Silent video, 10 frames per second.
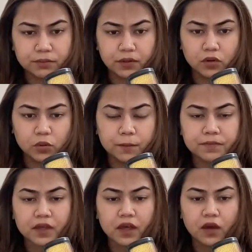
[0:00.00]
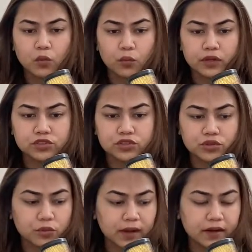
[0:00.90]
below, which
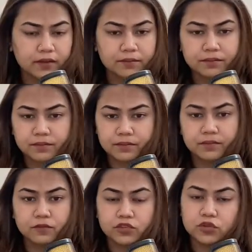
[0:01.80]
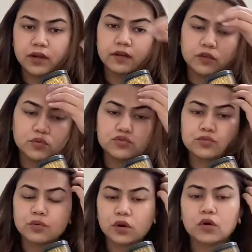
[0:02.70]
you can use to
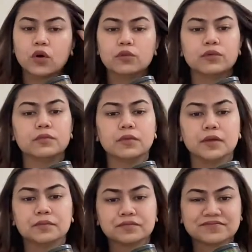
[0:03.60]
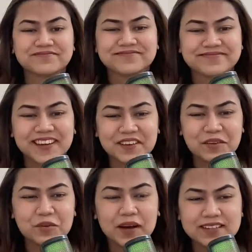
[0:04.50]
book a call with me. Thank
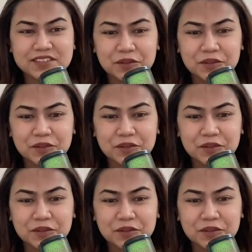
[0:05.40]
you. I'll see